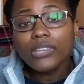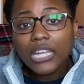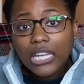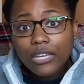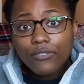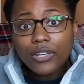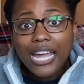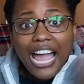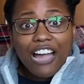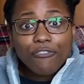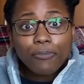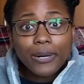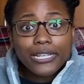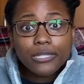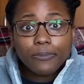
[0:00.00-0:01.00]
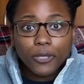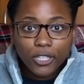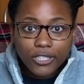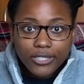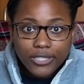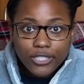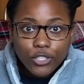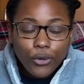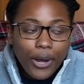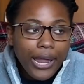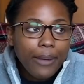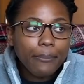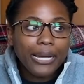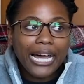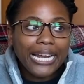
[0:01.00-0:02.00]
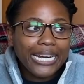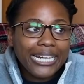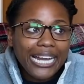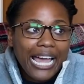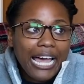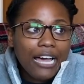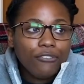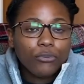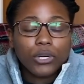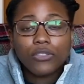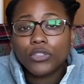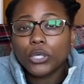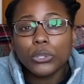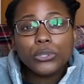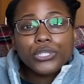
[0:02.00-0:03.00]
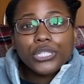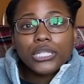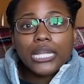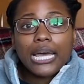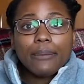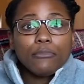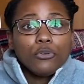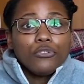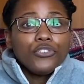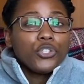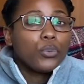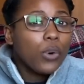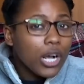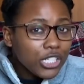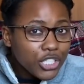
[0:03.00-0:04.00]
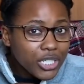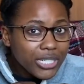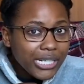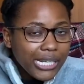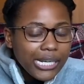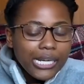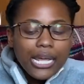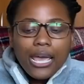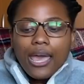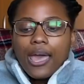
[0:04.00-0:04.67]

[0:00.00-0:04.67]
even Half Price Books is great, but I didn't have one of those till I moved to Washington.